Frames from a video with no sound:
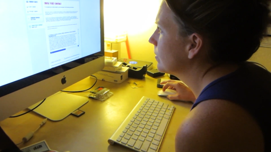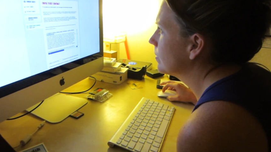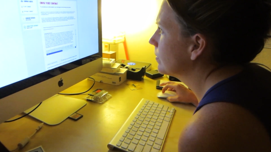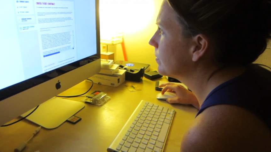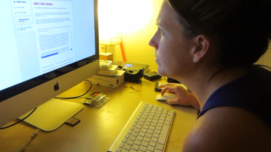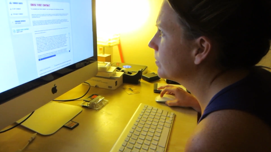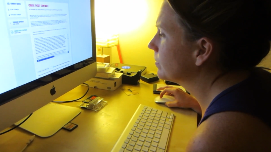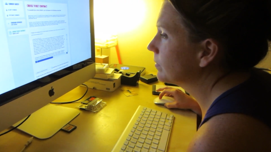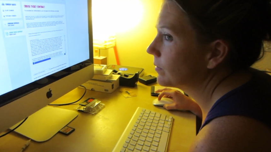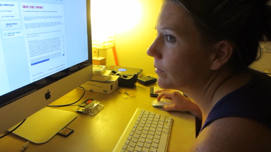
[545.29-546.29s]

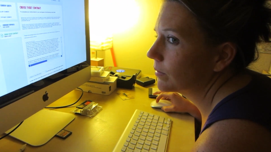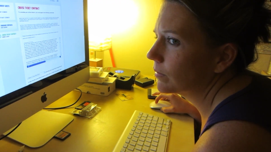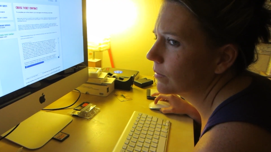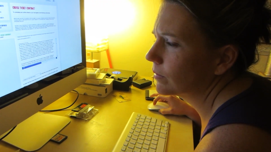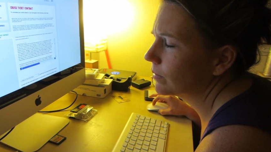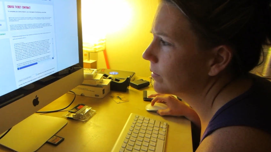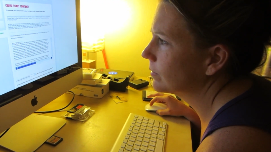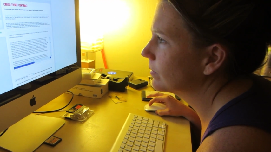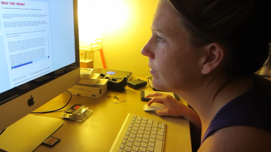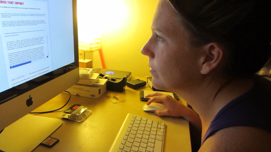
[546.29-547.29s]

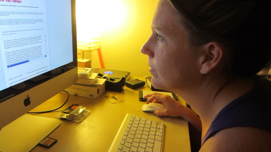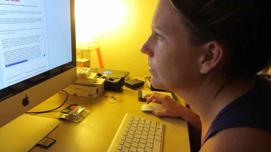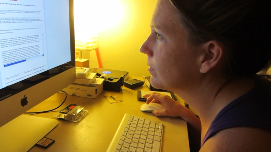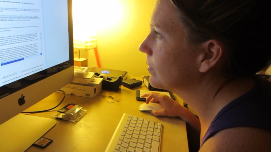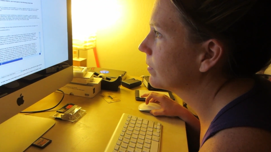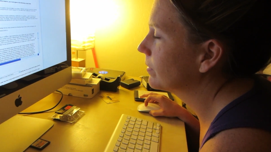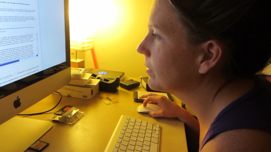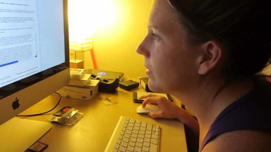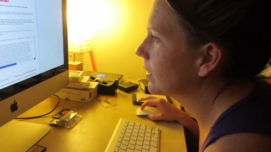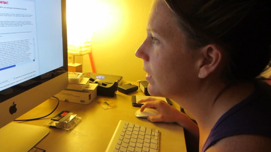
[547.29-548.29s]

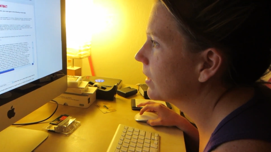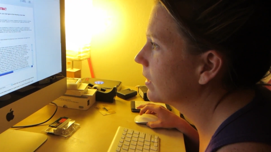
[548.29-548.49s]
(no one is talking)